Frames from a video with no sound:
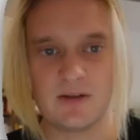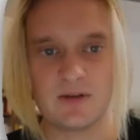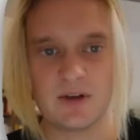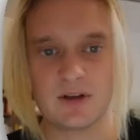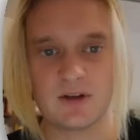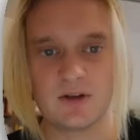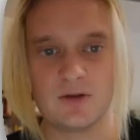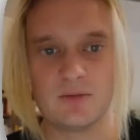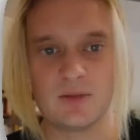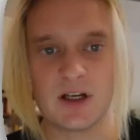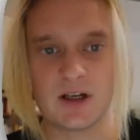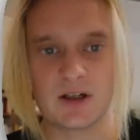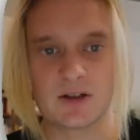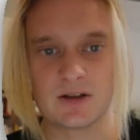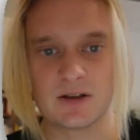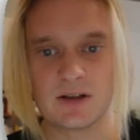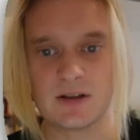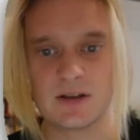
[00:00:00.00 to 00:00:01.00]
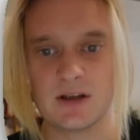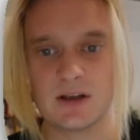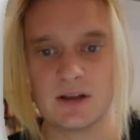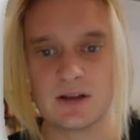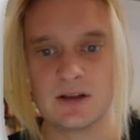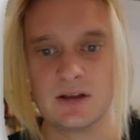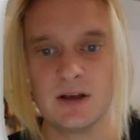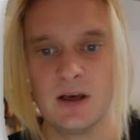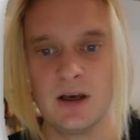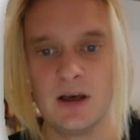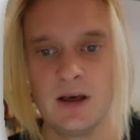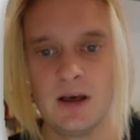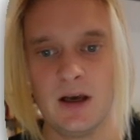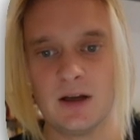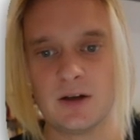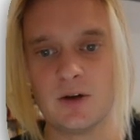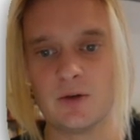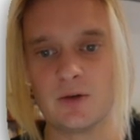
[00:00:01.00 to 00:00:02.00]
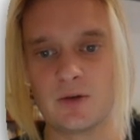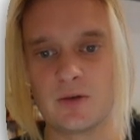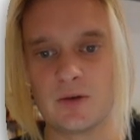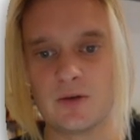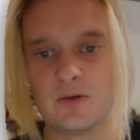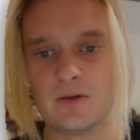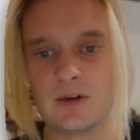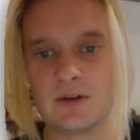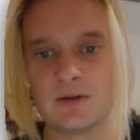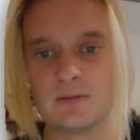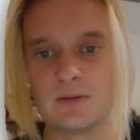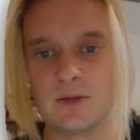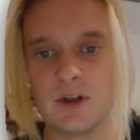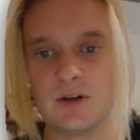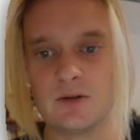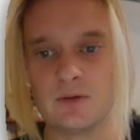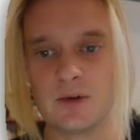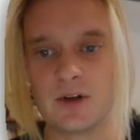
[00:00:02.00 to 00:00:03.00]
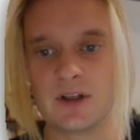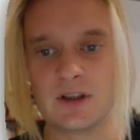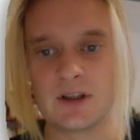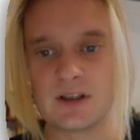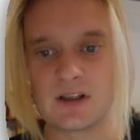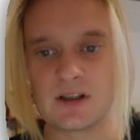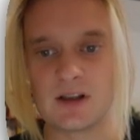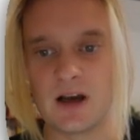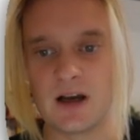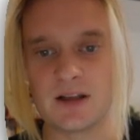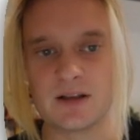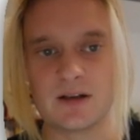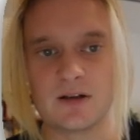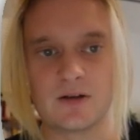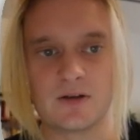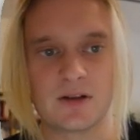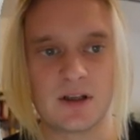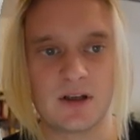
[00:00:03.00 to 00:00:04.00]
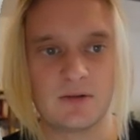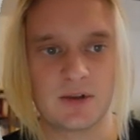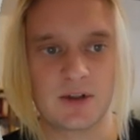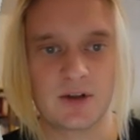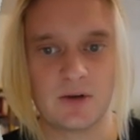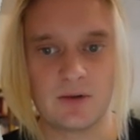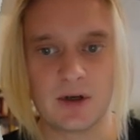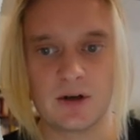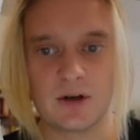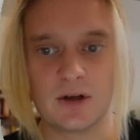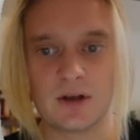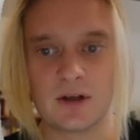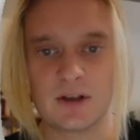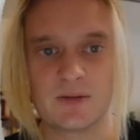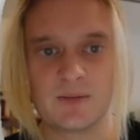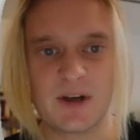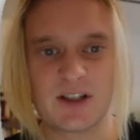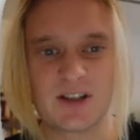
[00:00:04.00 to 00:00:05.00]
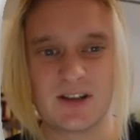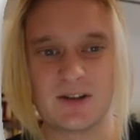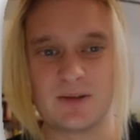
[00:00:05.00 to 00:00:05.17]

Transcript: a human actually sit and go through and look at these slides and understand what's going on, especially